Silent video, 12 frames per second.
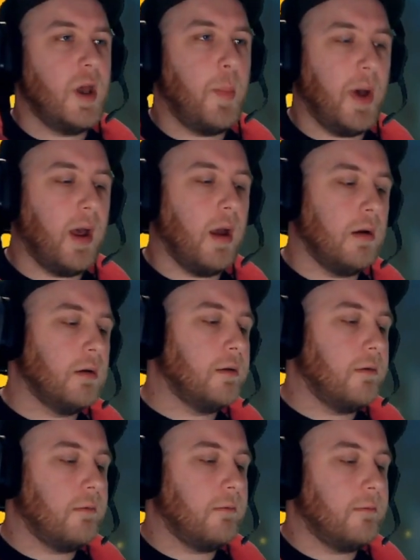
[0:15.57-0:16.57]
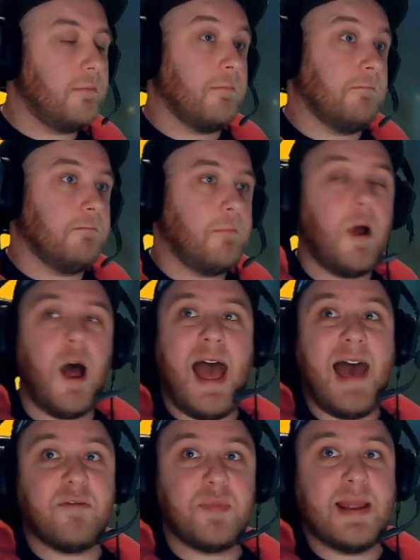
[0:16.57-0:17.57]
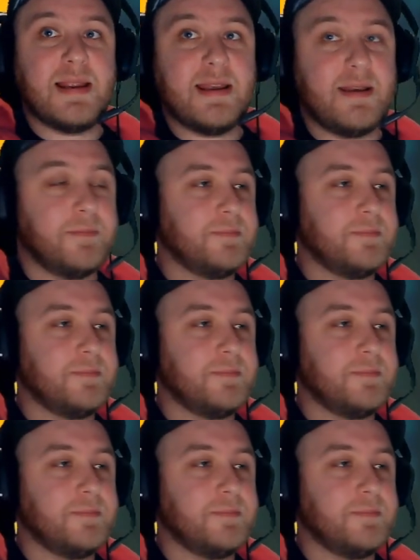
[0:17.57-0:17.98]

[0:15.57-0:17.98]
but I have played it.